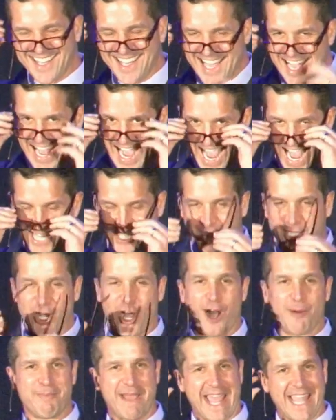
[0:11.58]
I had to
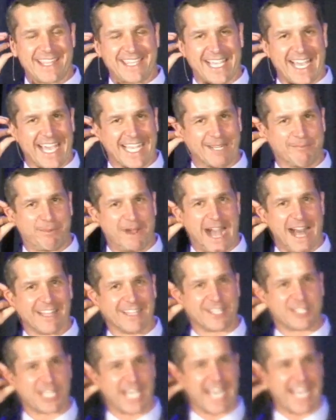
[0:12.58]
call Manti and
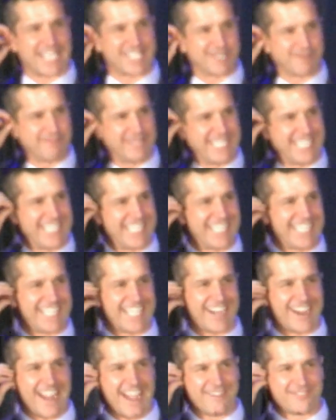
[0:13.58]
apologize immediately
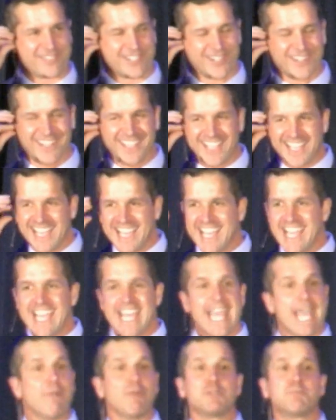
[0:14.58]
thereafter.
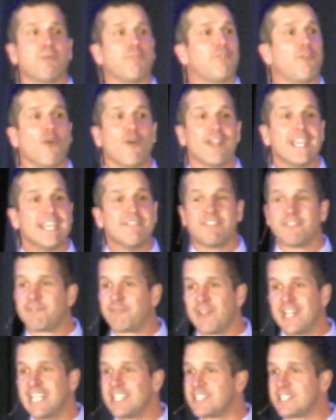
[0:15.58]
It was before he even
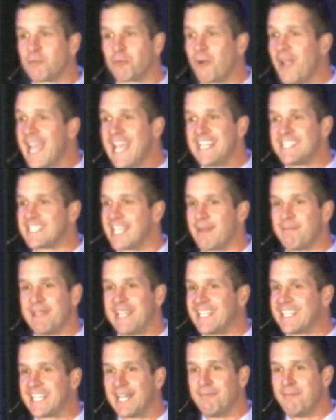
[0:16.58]
finished the race. I
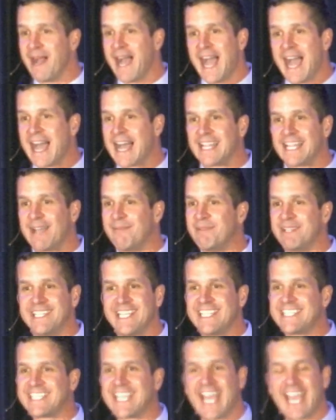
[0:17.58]
mean, come on. I mean,
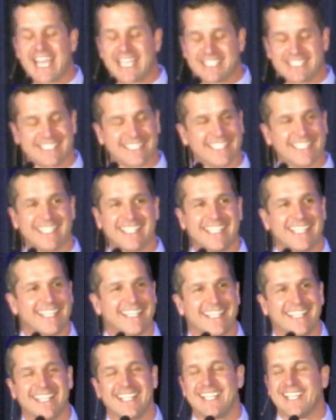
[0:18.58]
these guys.
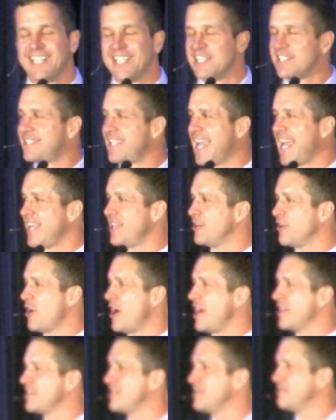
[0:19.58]
Stan, you're
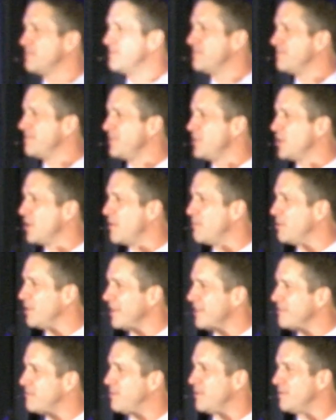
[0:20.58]
awesome. You're
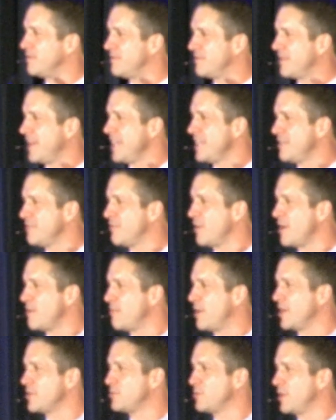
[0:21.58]
unbelievable. Thank you very
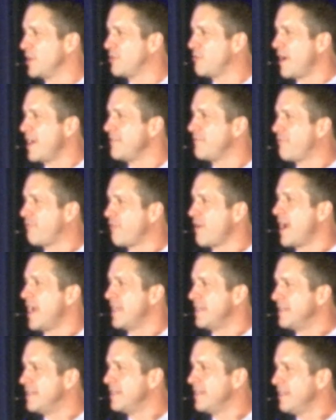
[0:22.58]
much. What a great friend
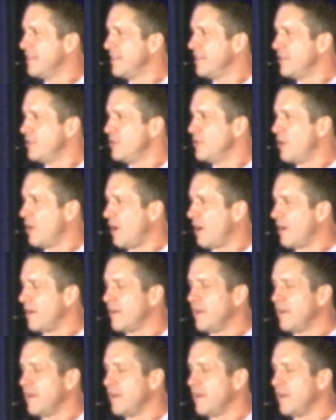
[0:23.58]
you are.